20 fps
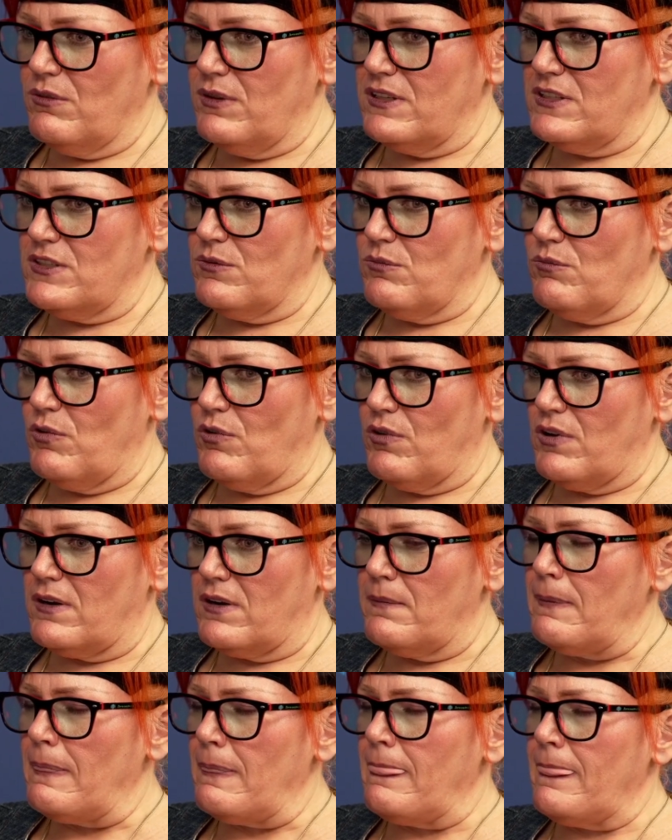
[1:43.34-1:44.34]
into
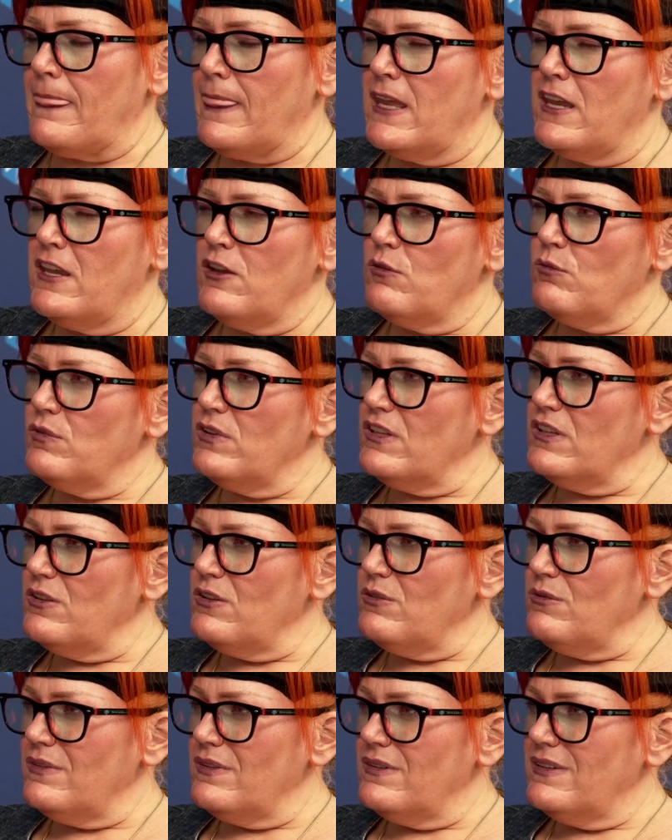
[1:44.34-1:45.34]
more, will
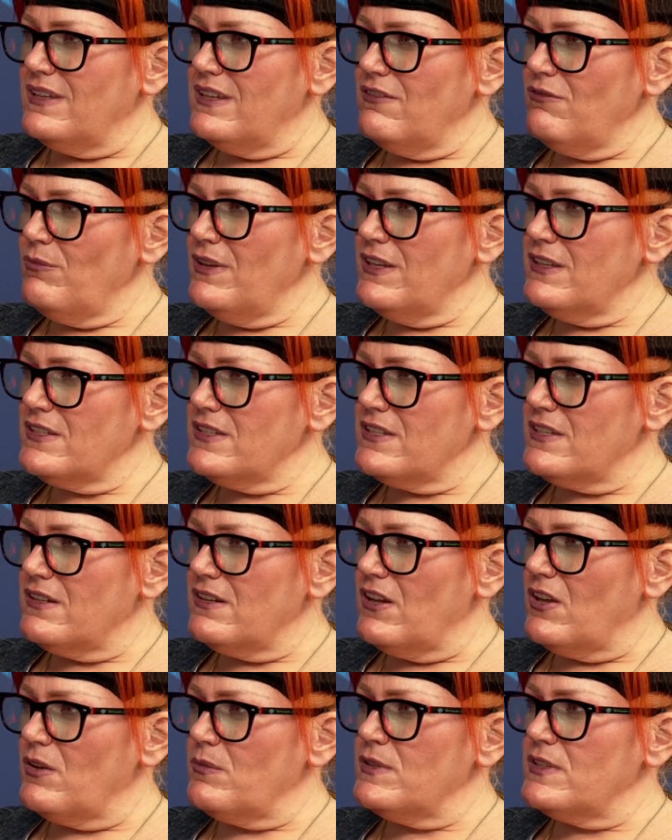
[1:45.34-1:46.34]
you give me a
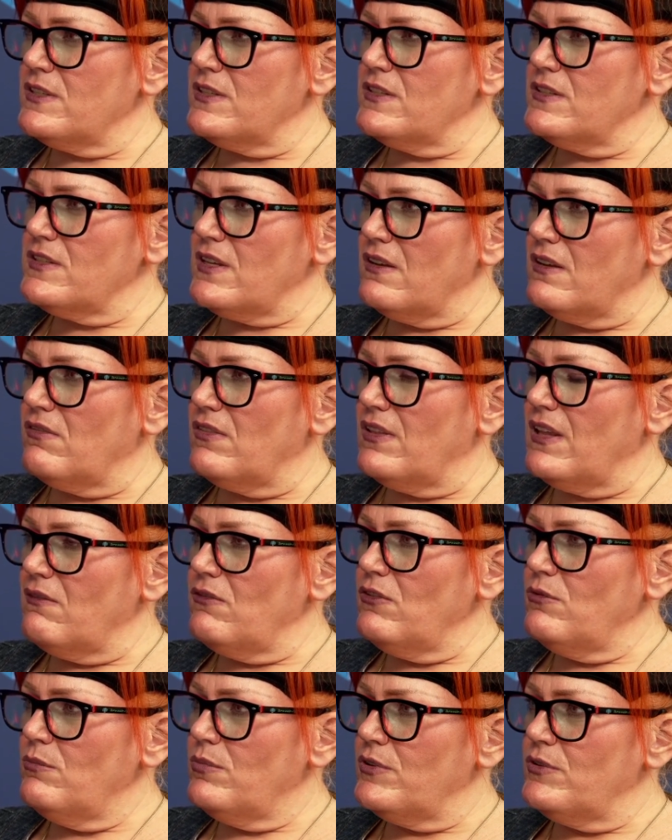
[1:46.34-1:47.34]
synopsis of
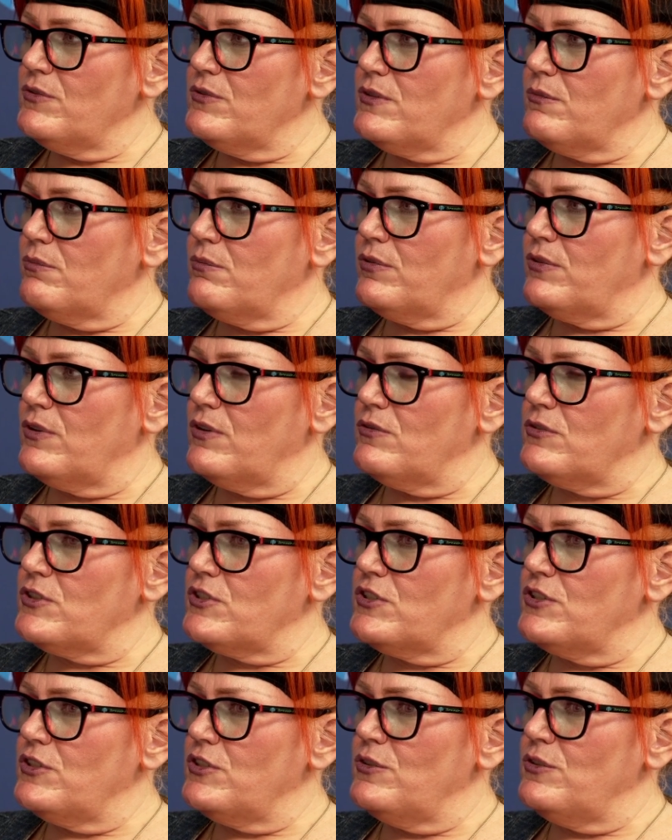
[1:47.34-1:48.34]
Level Blue's
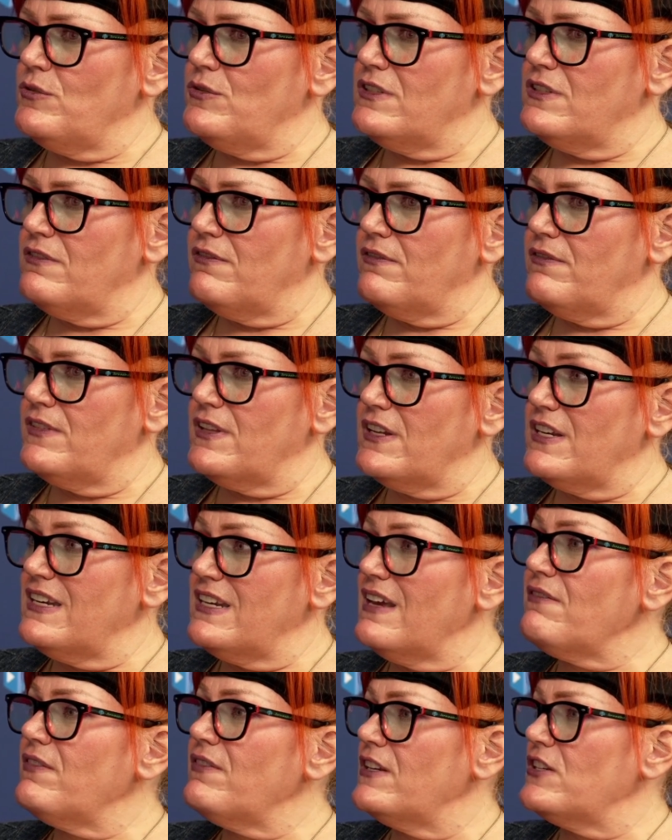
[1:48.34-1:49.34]
approach to the
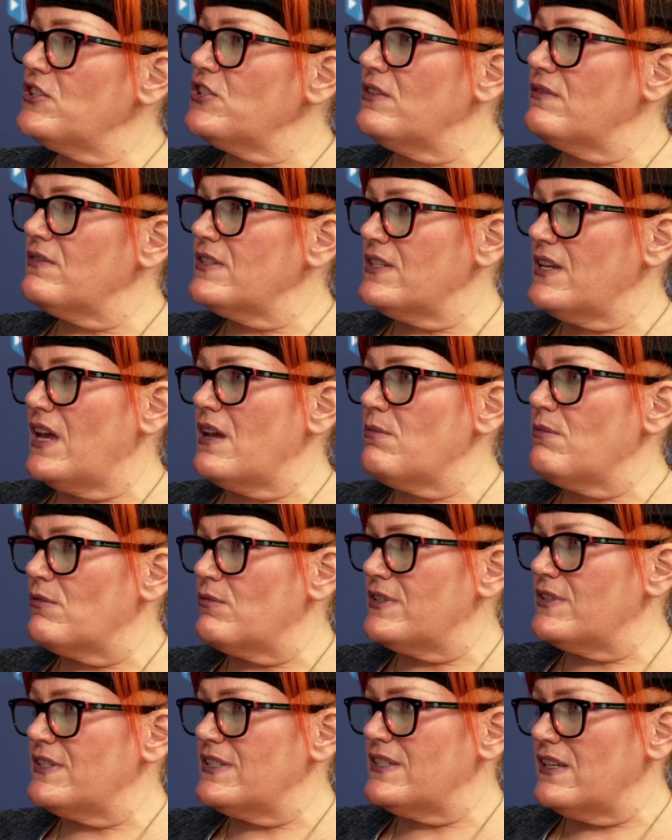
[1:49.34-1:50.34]
definition of
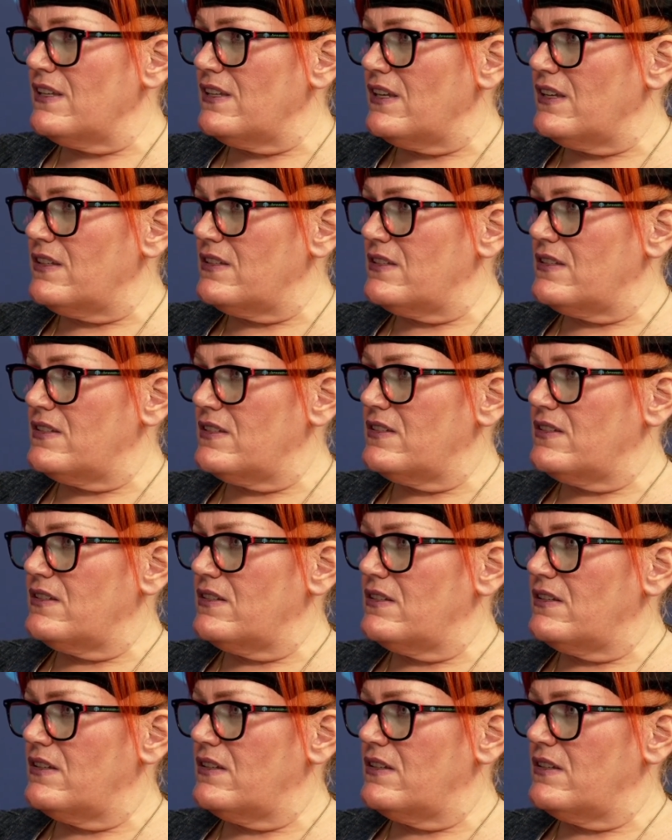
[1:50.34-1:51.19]
cyber resilience?